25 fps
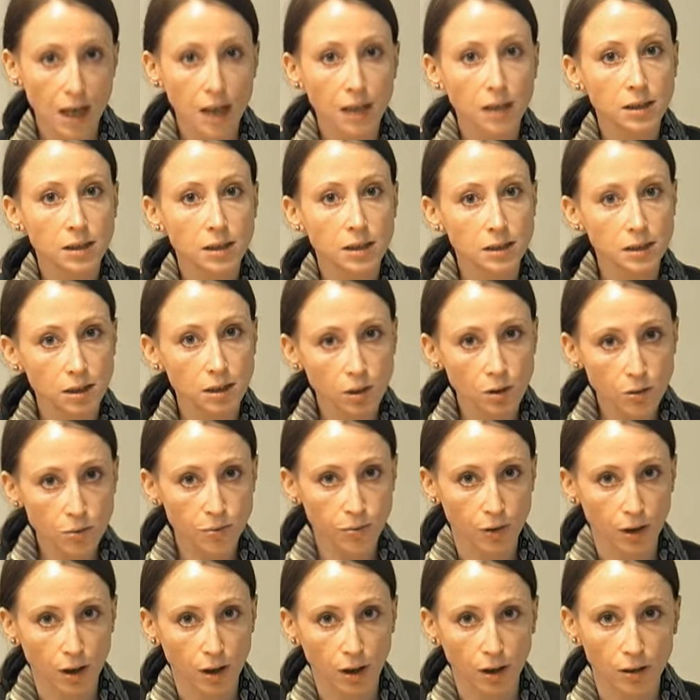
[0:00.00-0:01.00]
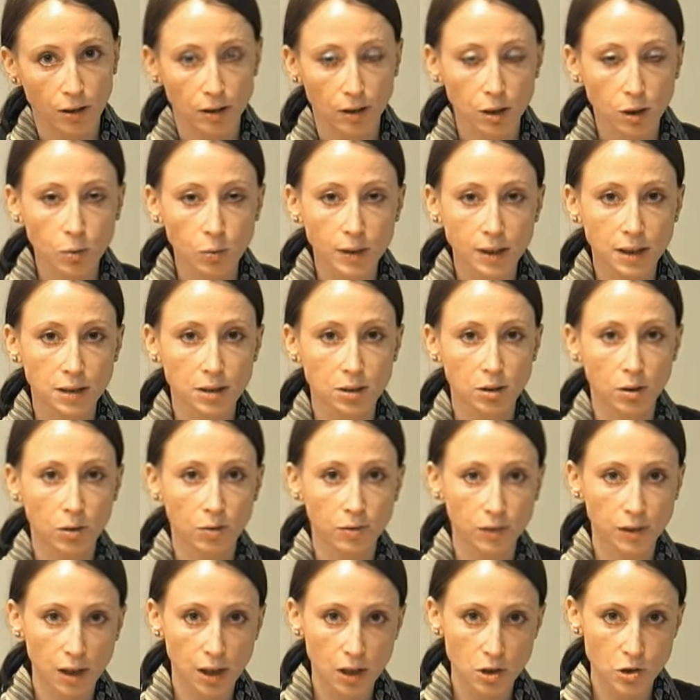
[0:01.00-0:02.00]
So far, liquidity of
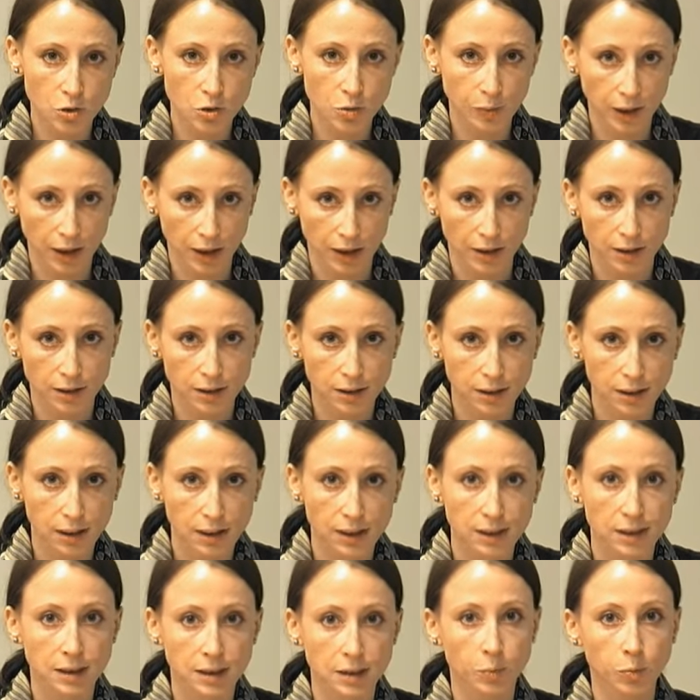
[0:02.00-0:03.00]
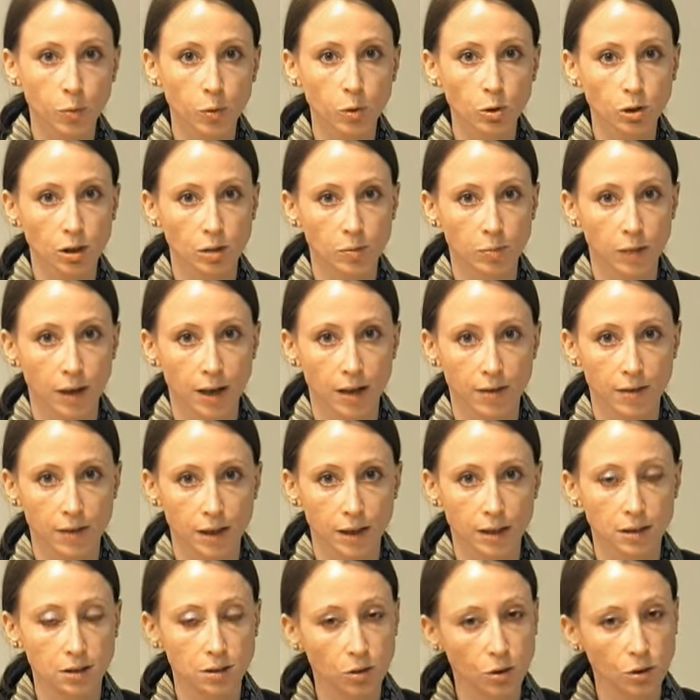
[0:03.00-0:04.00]
large players is supported by
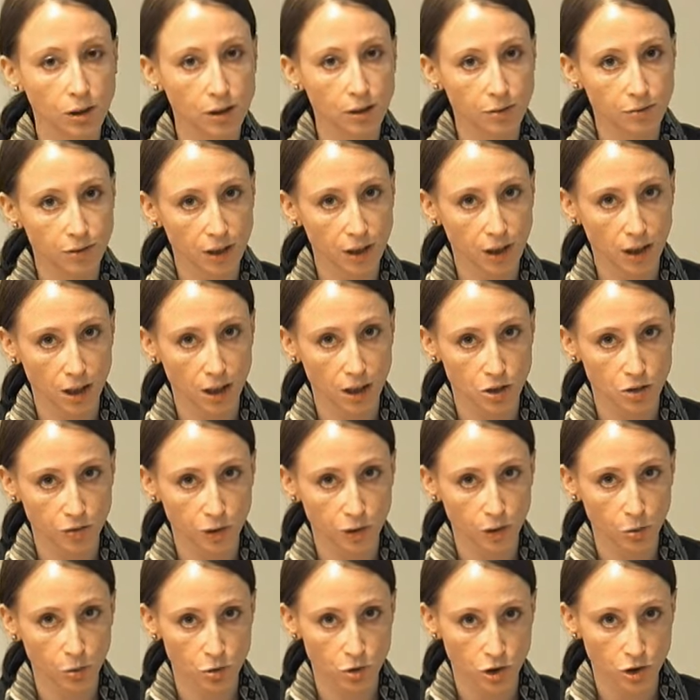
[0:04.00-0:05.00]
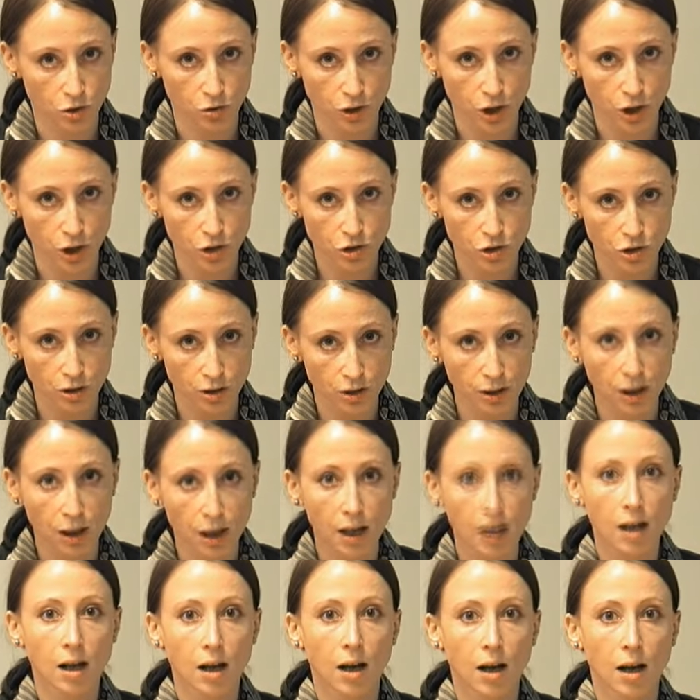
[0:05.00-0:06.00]
their solid free cash flow generation,
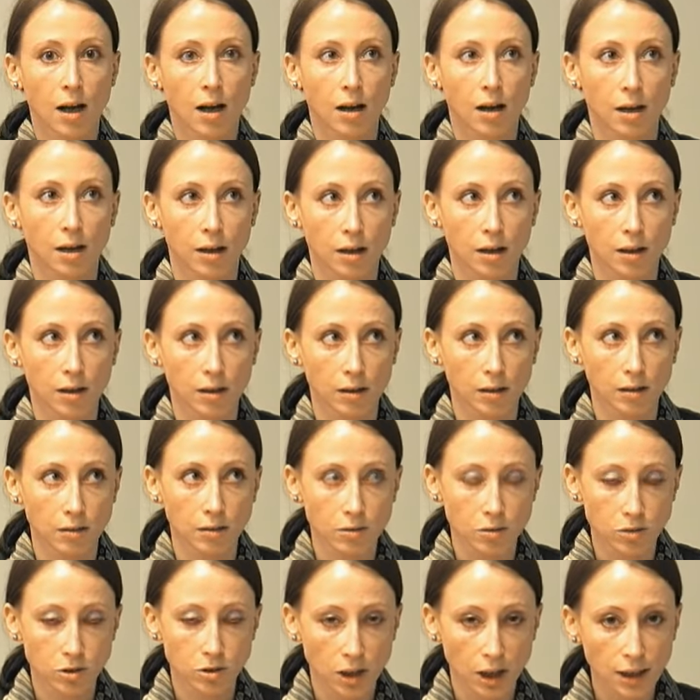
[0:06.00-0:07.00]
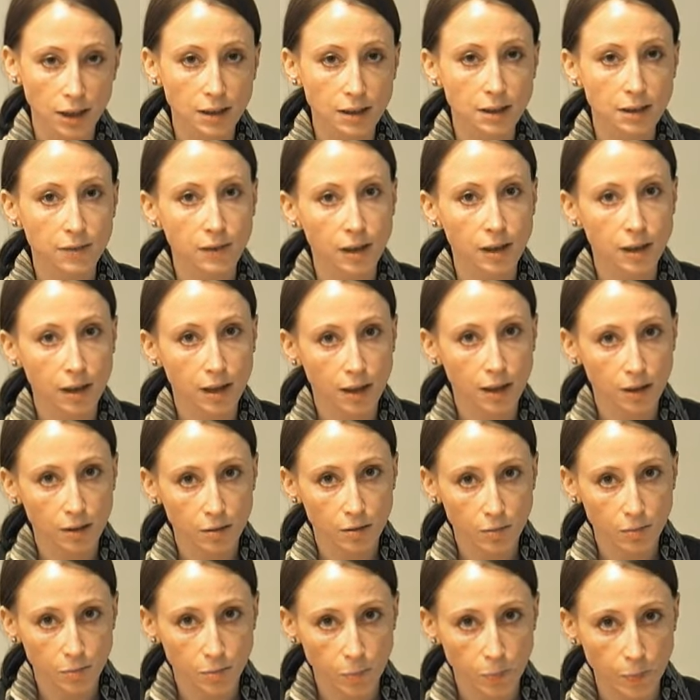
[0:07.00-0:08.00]
relatively
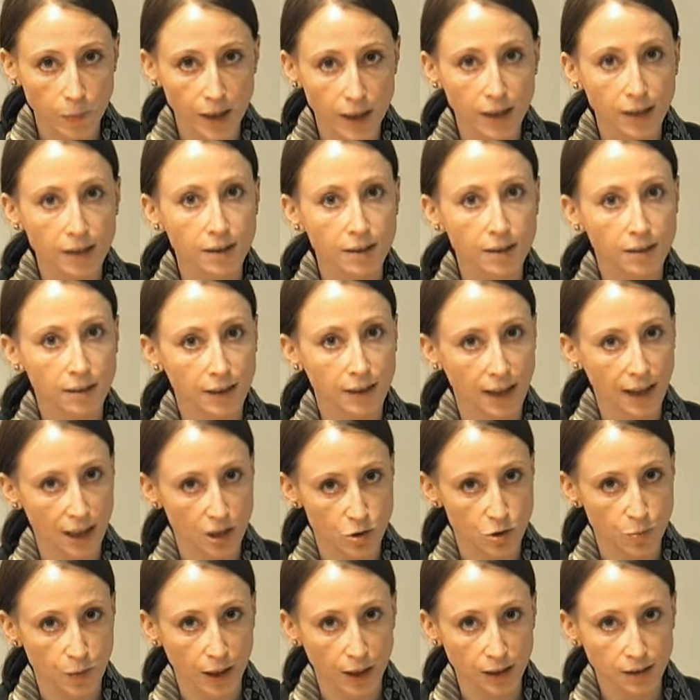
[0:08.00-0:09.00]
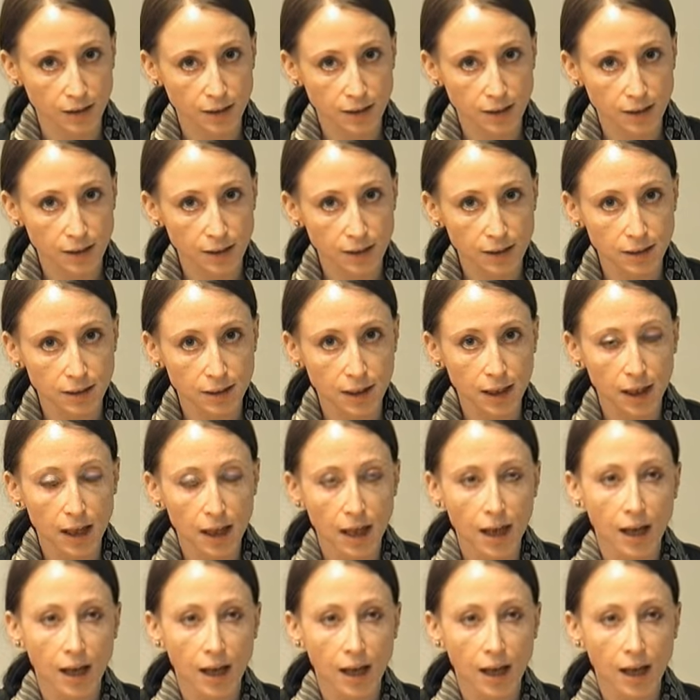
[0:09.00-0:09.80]
big cash balances,